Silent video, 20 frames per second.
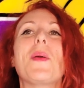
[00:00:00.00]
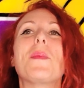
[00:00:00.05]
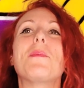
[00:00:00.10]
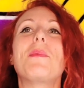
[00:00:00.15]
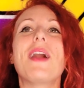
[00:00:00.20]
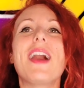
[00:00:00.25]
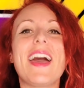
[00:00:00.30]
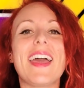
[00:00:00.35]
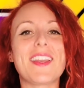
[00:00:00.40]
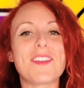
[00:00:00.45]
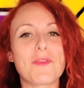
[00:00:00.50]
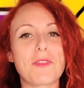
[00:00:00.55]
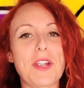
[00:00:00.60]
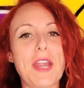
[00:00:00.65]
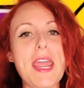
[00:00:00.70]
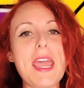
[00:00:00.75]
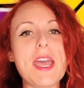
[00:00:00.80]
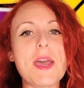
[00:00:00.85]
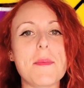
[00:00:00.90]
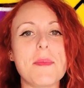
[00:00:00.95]
But for
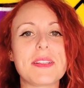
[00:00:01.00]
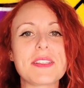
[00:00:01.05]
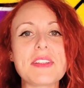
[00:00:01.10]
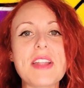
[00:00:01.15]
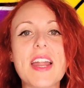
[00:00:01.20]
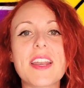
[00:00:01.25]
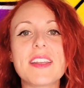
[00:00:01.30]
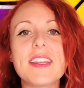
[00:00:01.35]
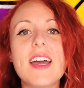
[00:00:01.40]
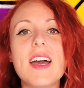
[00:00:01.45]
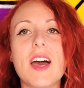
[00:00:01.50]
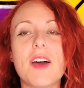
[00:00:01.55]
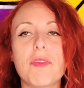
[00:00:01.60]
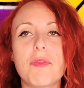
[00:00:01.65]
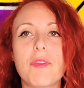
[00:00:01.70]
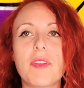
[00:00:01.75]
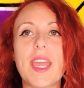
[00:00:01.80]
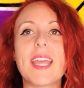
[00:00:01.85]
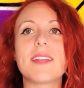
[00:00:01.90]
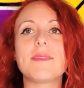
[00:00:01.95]
him, it's not enough.
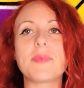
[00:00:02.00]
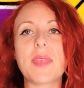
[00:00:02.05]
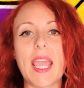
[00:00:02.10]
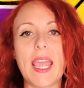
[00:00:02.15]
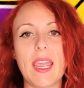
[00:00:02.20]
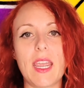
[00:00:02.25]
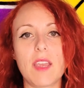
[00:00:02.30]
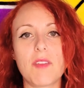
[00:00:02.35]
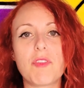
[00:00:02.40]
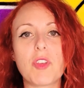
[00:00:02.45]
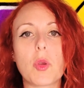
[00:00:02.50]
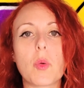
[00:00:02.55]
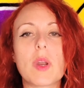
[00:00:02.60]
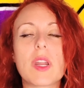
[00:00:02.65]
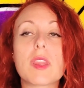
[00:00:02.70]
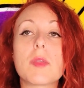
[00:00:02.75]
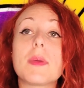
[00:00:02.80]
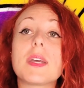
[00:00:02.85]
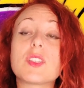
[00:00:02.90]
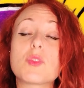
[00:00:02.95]
And hey, if you're one
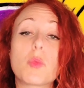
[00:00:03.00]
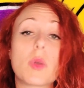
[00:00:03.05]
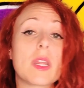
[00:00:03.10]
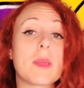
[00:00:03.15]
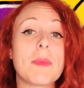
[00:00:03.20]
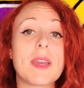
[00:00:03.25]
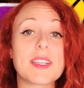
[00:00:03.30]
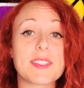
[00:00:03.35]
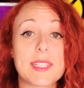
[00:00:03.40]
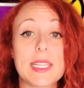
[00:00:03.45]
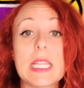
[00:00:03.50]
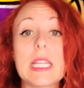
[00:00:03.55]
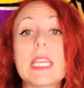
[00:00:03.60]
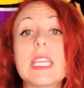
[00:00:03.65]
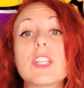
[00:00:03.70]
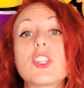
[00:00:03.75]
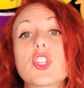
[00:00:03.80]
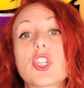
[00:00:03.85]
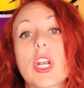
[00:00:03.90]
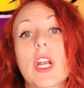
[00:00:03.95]
of the best running backs in the
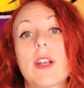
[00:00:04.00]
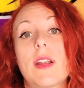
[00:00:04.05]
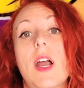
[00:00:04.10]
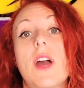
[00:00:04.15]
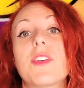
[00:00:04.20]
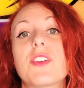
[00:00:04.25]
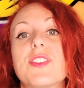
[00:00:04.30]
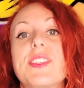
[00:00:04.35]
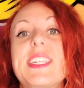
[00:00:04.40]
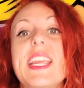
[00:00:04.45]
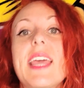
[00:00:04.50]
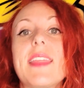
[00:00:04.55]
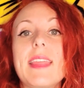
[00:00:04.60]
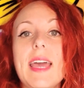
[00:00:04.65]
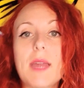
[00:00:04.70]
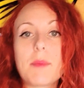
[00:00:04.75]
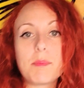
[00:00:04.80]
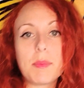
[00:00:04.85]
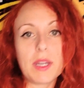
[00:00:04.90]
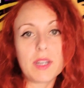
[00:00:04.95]
league, sure, understand
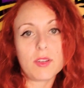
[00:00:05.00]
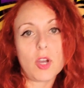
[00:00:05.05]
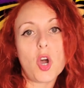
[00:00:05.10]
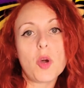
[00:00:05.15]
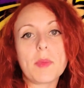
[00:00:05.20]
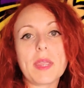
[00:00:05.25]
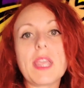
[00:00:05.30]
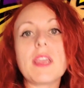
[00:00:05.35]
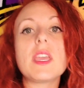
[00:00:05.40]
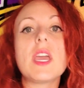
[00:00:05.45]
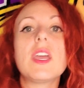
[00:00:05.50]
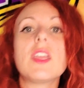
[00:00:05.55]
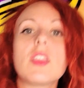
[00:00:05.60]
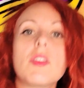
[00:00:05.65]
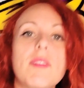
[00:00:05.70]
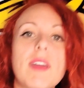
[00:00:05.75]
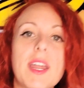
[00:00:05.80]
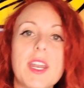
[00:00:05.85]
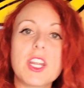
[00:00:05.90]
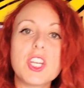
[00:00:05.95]
that. But homie,
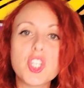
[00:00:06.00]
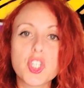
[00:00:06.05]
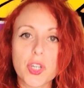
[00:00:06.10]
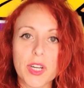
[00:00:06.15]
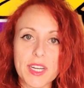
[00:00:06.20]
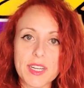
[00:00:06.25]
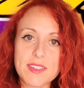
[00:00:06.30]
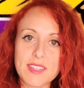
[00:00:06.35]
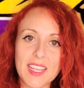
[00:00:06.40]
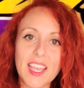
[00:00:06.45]
you've had injuries.